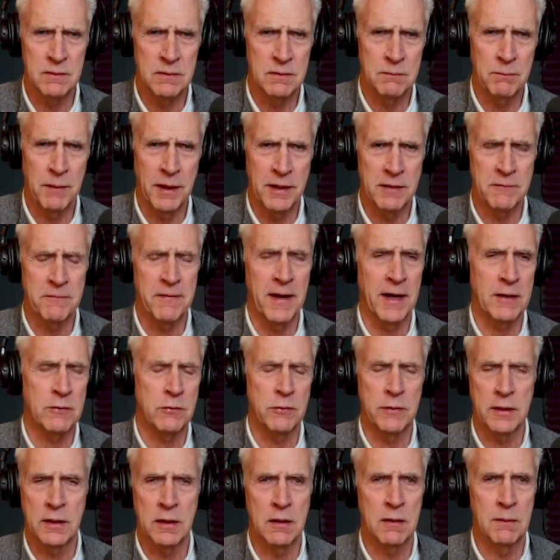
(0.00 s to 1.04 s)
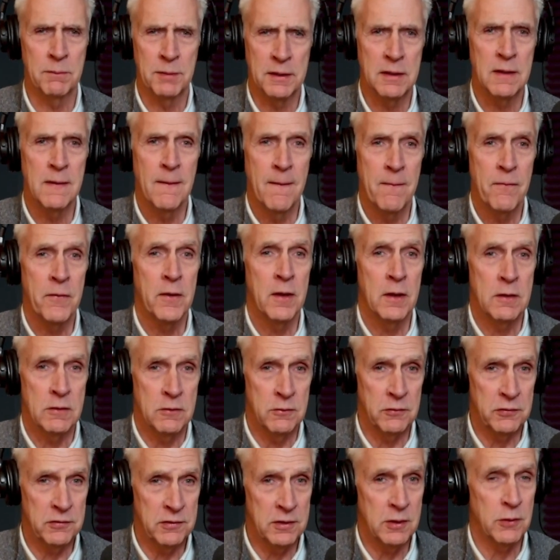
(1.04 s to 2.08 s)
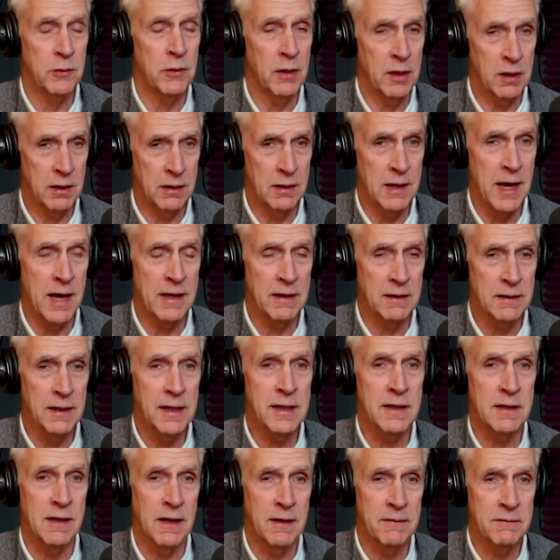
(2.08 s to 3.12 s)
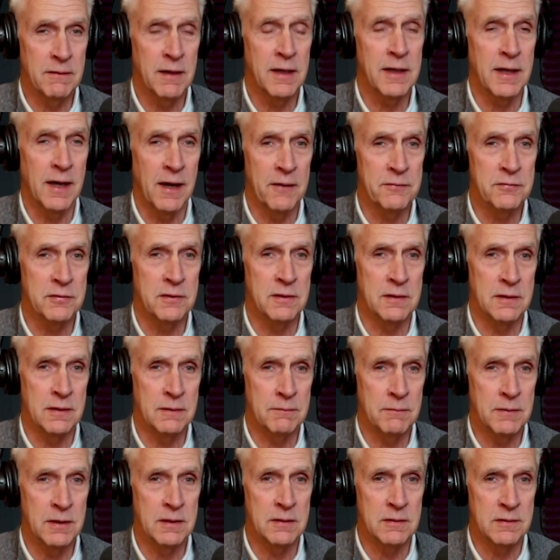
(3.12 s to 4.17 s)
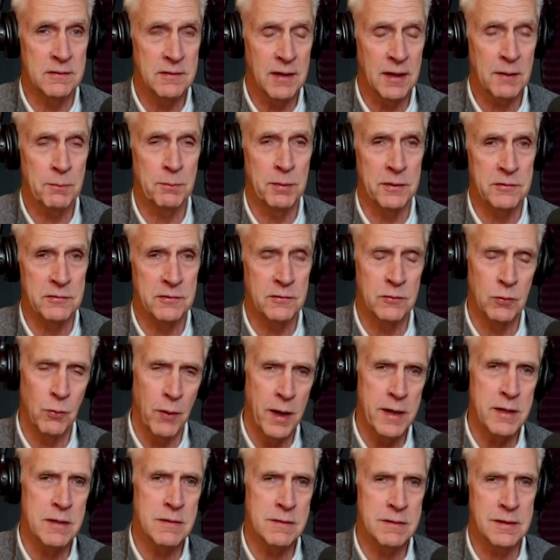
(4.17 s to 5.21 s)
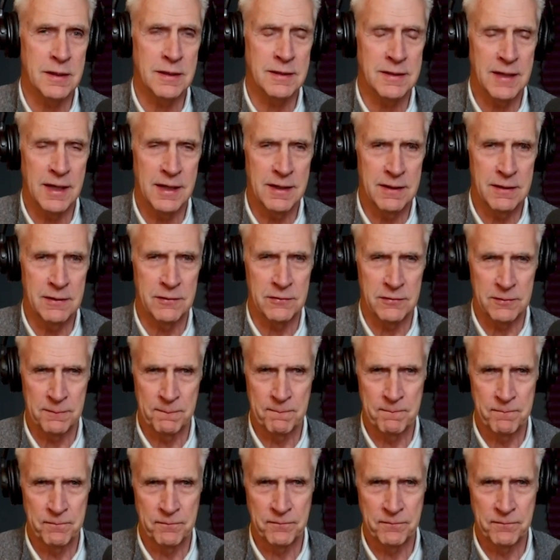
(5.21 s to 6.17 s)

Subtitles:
manufacturing here, but you're hearing a lot of layoffs in the tech business. Why do you think that is?